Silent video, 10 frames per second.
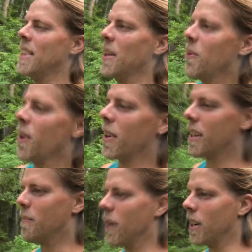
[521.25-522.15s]

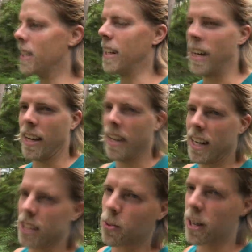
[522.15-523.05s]
work. But it
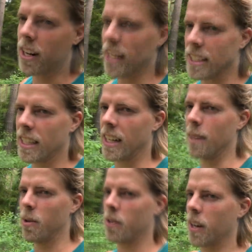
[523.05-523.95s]
is what it is.
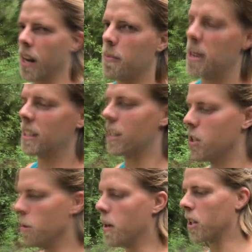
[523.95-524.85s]
I'm not gonna lament it
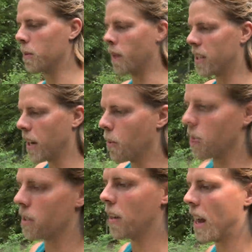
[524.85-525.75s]
too much, but I
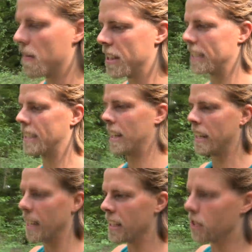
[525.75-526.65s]
wanted to have that said
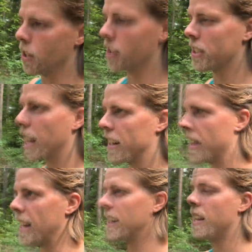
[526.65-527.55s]
at least. Do you understand
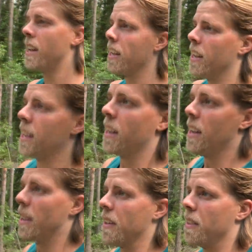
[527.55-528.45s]
that
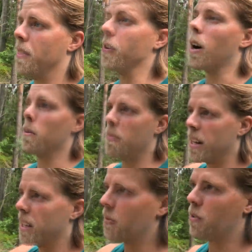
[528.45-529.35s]
there are
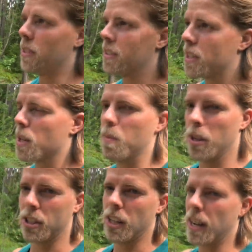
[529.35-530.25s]
many different
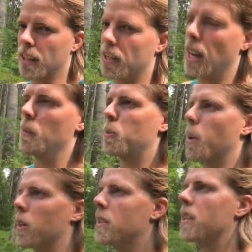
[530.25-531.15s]
personality types,
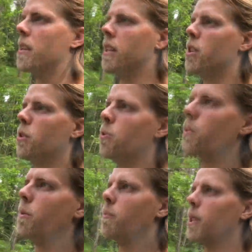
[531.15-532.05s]
but the two
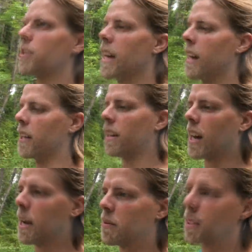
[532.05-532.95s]
personality
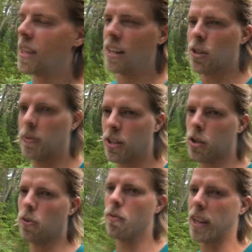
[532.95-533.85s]
types that come into
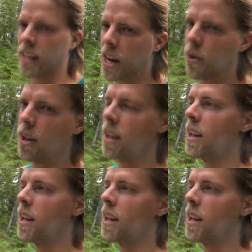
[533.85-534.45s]
conflict now,